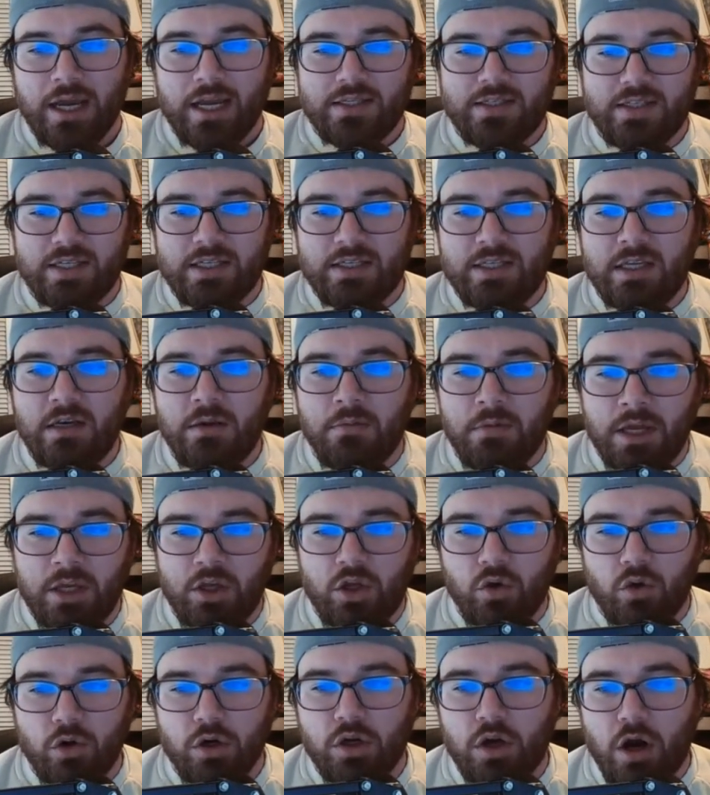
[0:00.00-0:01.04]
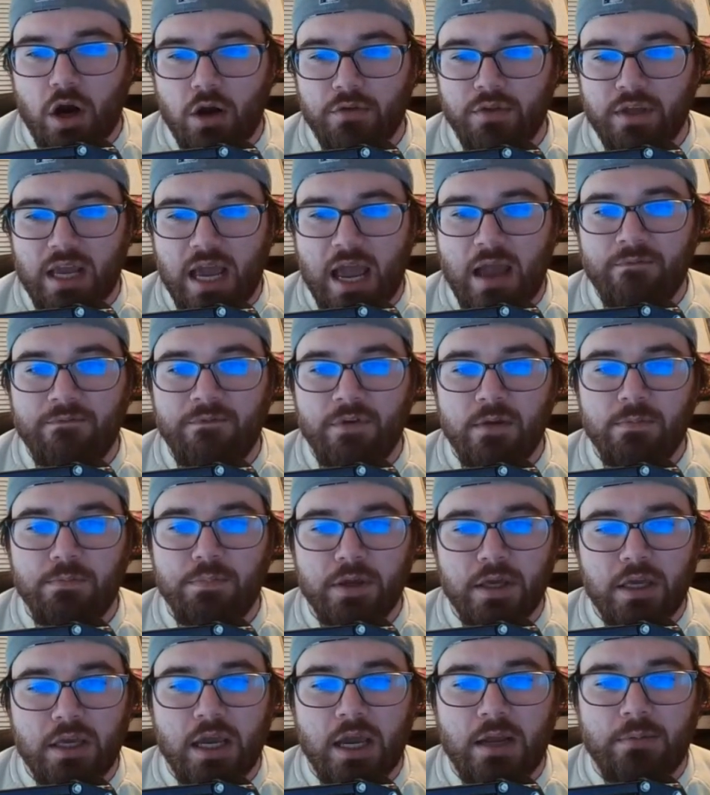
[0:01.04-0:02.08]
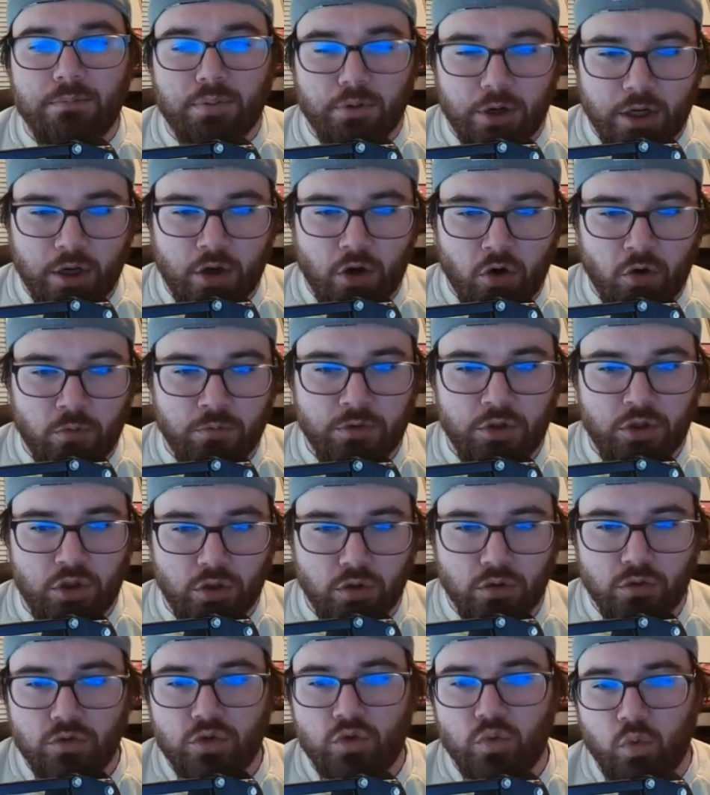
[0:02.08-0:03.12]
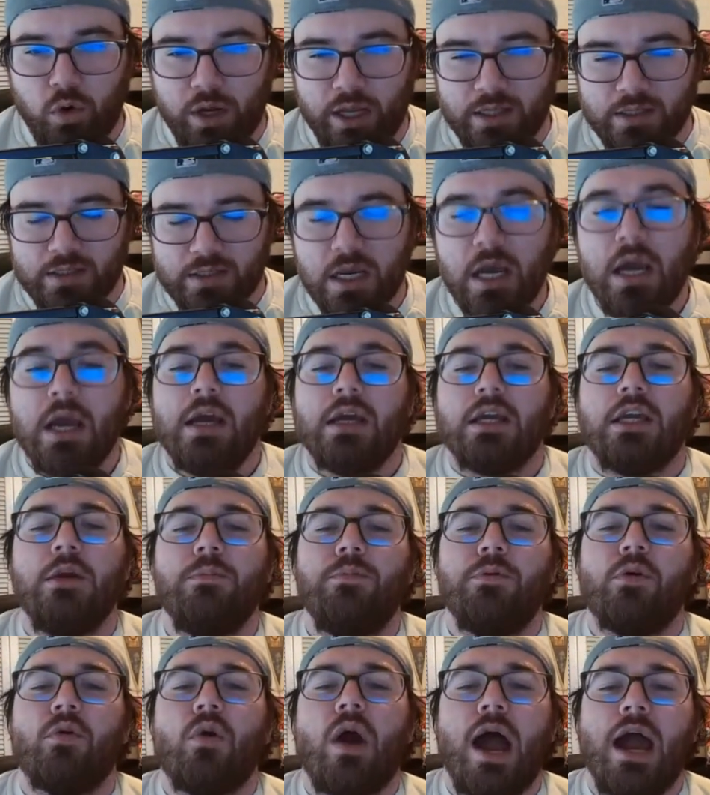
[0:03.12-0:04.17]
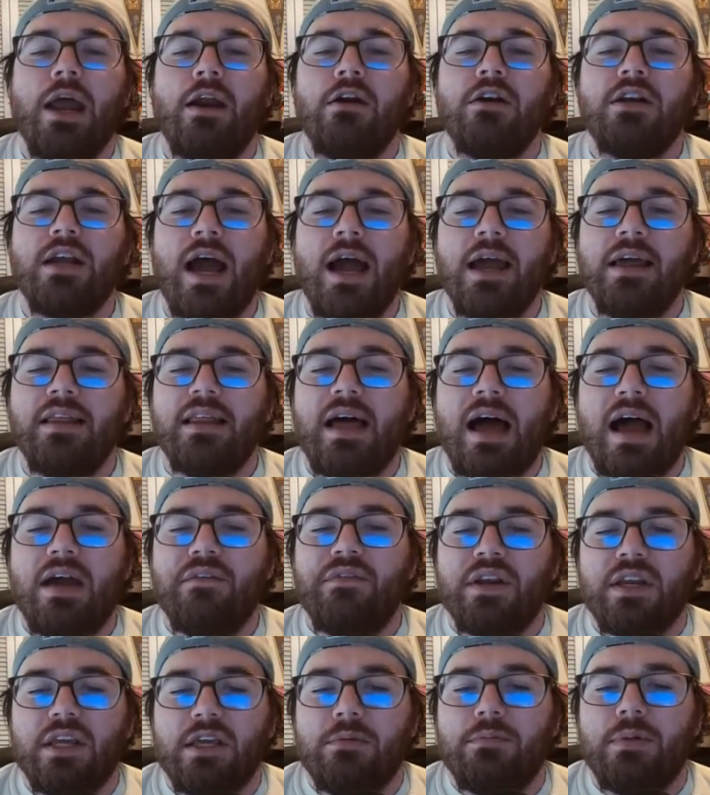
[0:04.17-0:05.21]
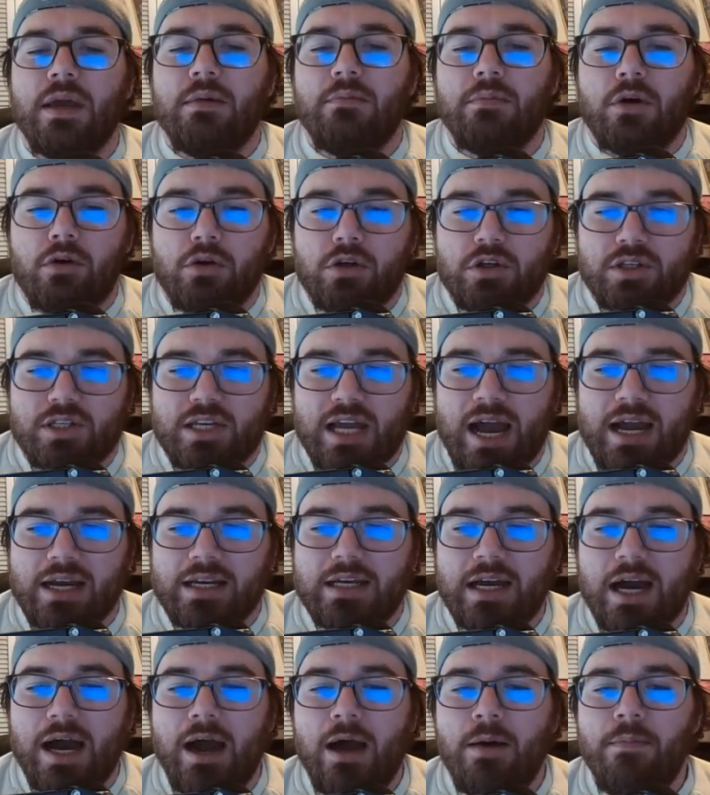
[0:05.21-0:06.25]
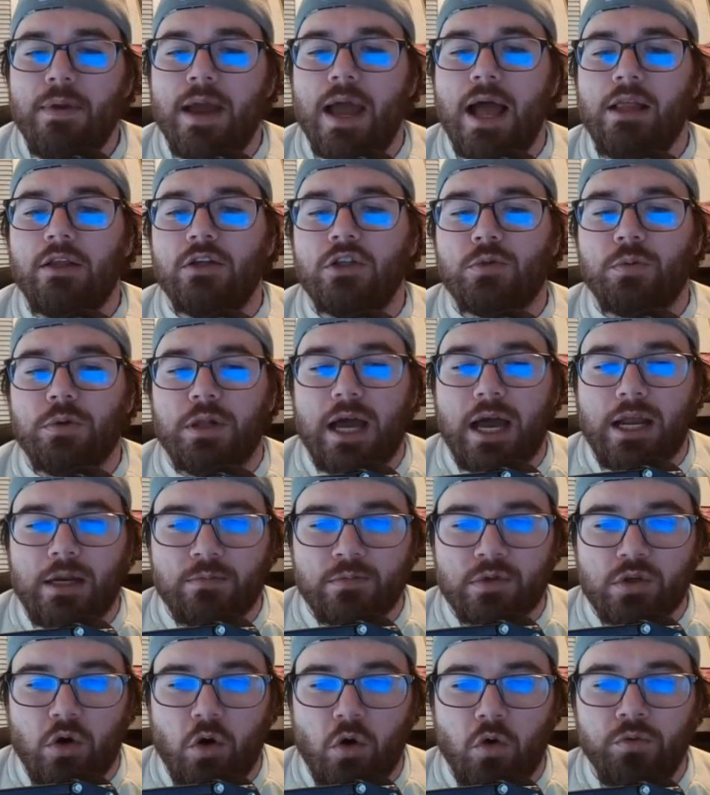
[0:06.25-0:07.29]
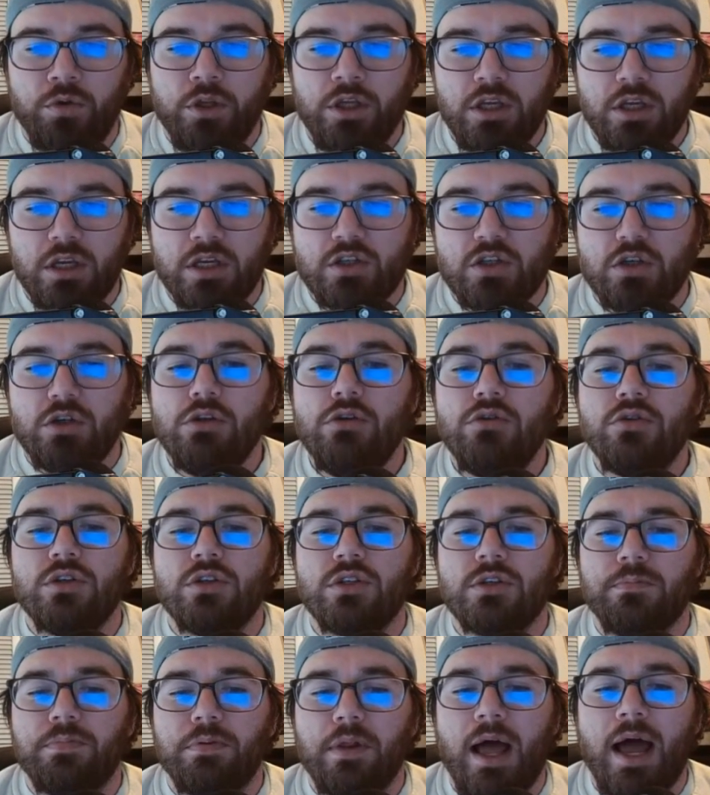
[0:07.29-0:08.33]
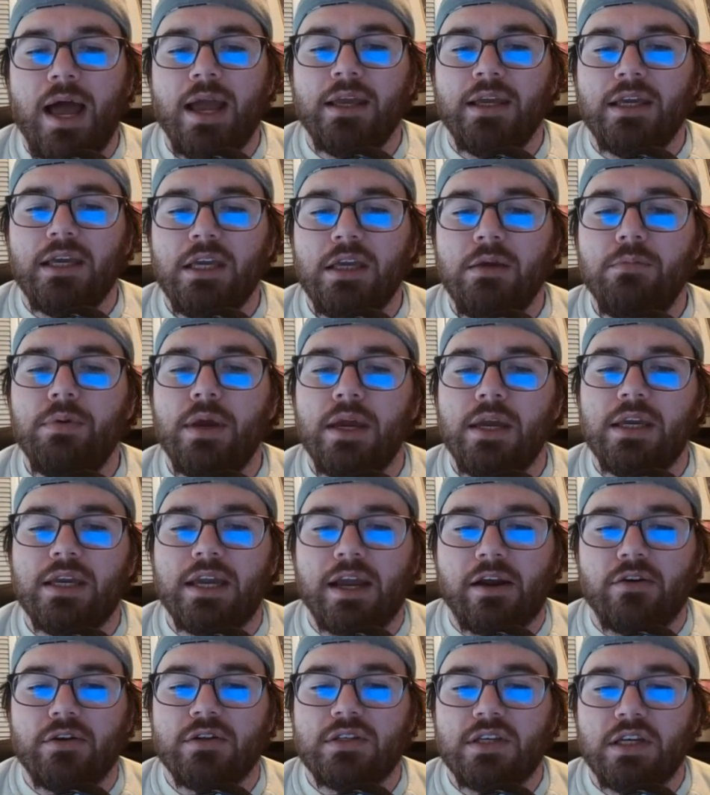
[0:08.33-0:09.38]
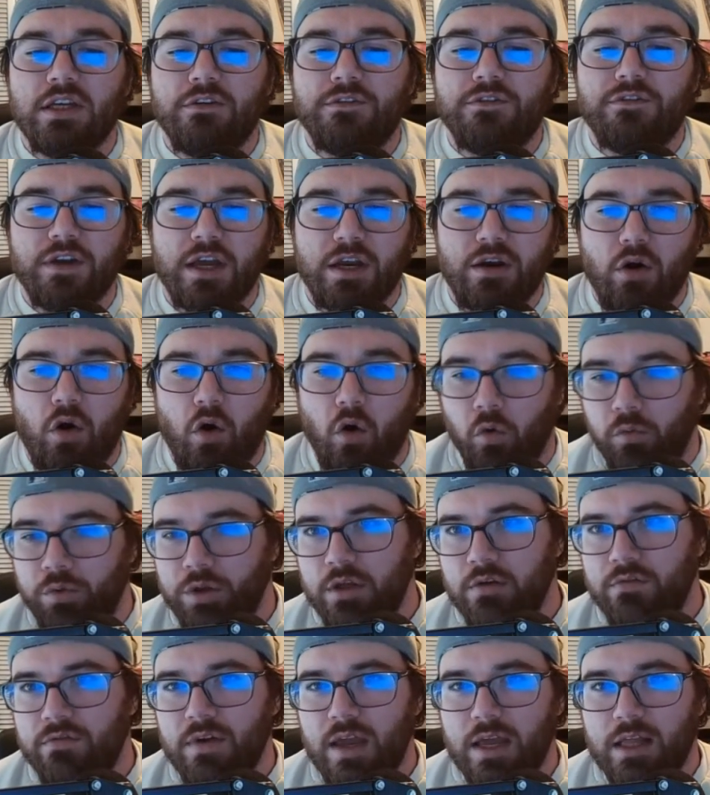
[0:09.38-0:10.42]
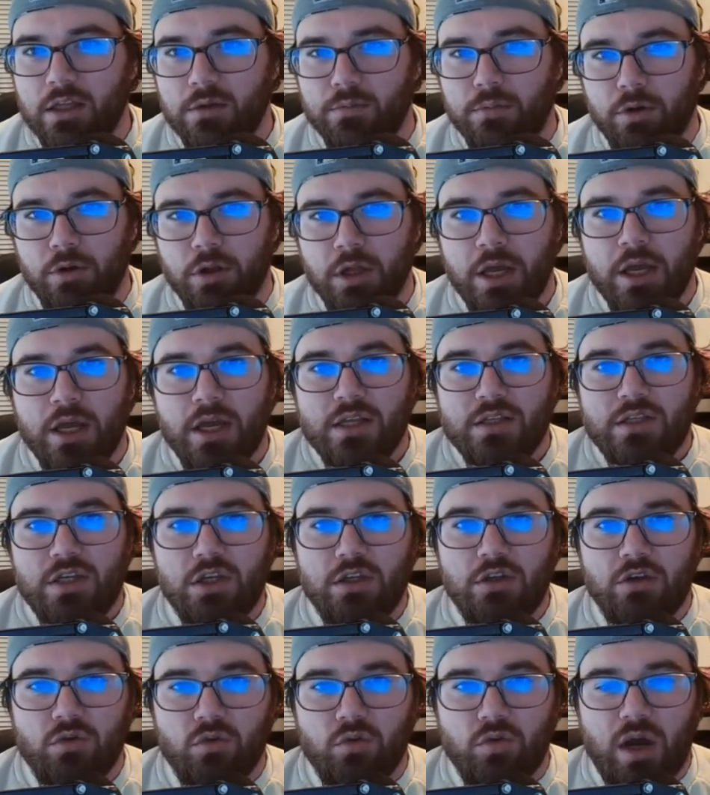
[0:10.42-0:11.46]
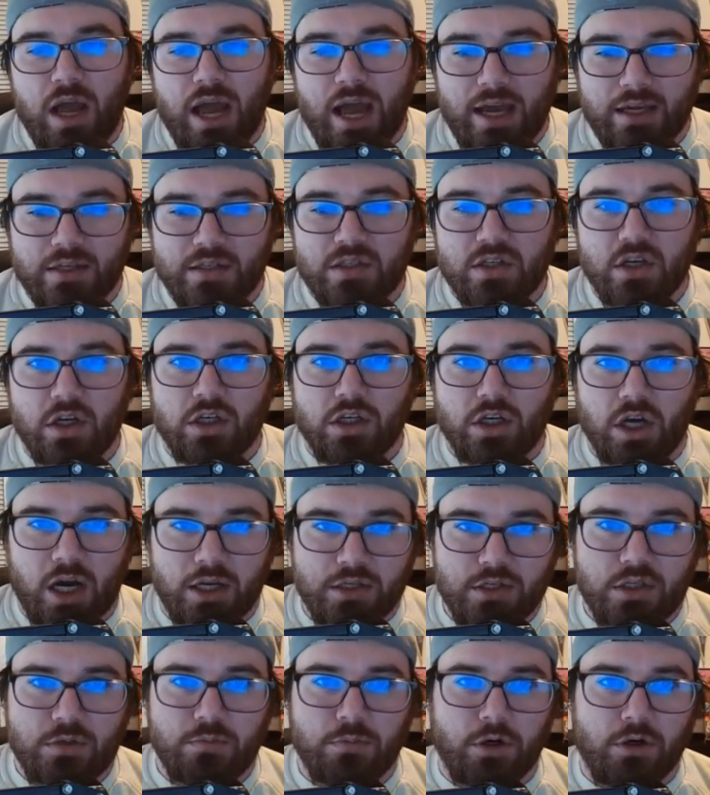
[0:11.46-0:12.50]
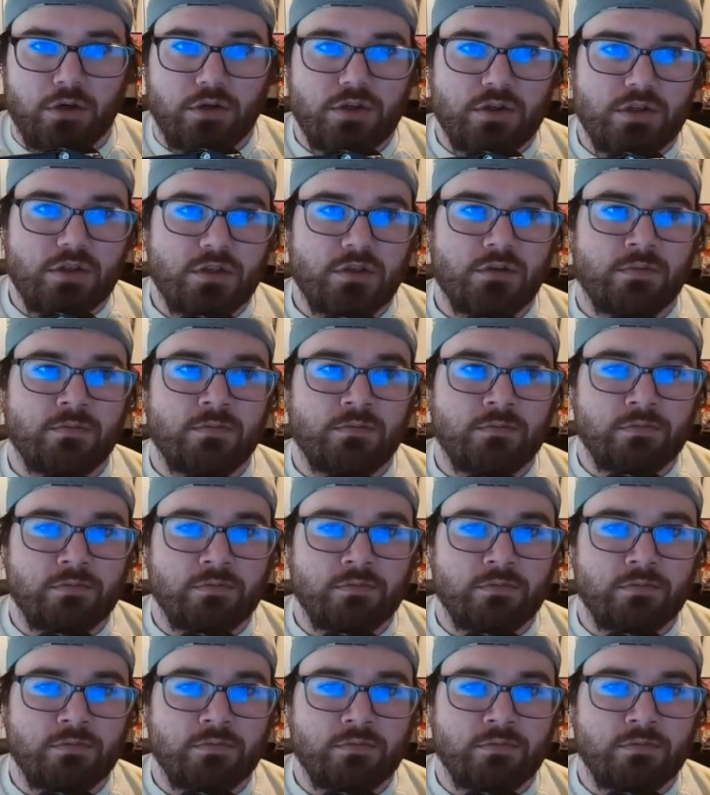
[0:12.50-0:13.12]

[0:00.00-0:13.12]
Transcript: it's easy to make your car the MVP and bring home huge wins. Keep your ride or die alive at ebaymotors.com. Eligible items only. Exclusions apply. eBay Guaranteed Fit only available to U.S. customers.